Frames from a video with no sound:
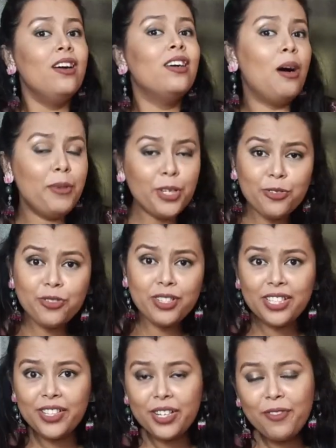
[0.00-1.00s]
Coming to
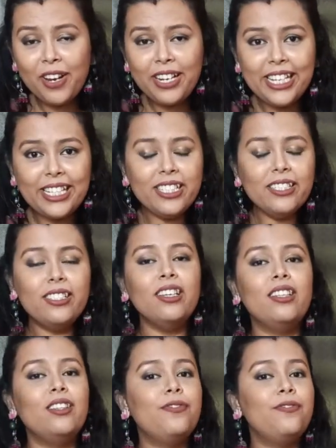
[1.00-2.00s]
disadvantages,
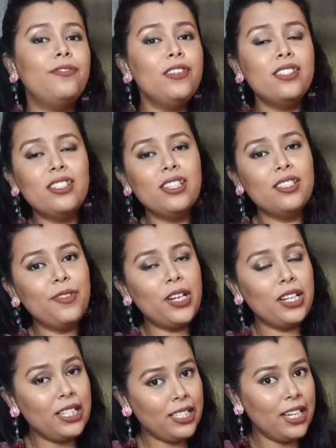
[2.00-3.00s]
the first
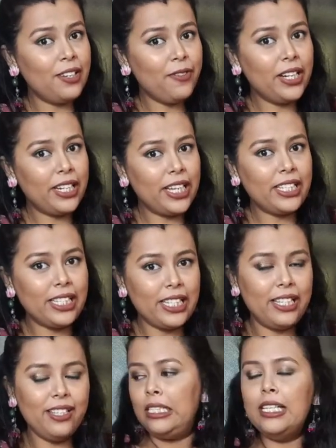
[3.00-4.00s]
disadvantage
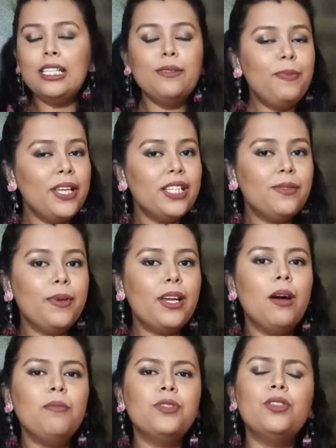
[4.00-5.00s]
is this place
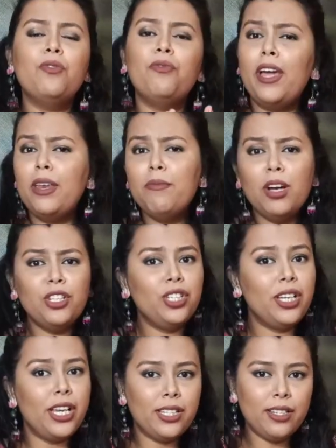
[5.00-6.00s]
becomes very much
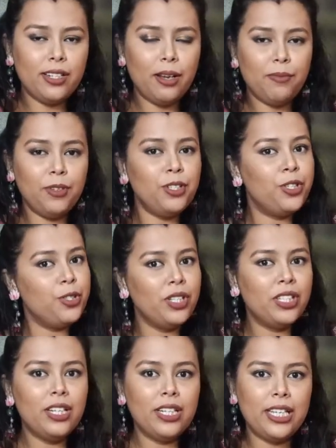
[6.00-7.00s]
heated up
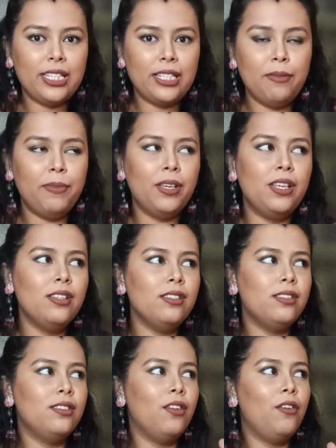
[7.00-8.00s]
during the daytime
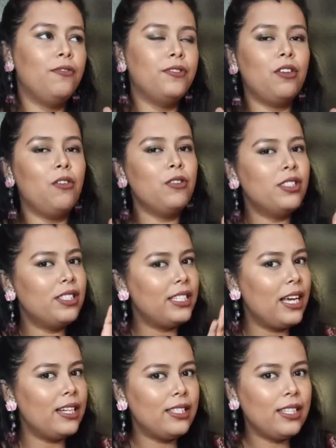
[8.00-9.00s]
because of the
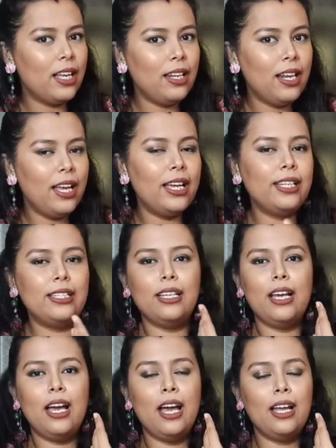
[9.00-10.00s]
constant sunlight
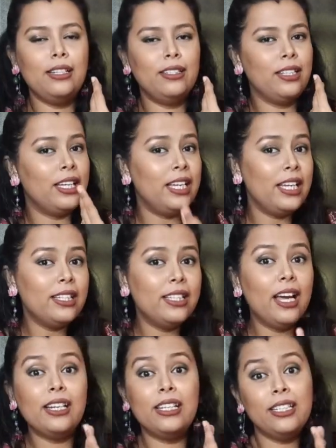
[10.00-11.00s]
and the heat
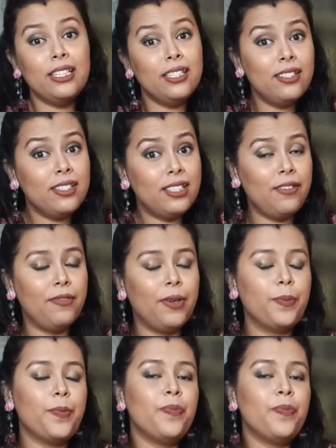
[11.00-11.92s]
that it is receiving.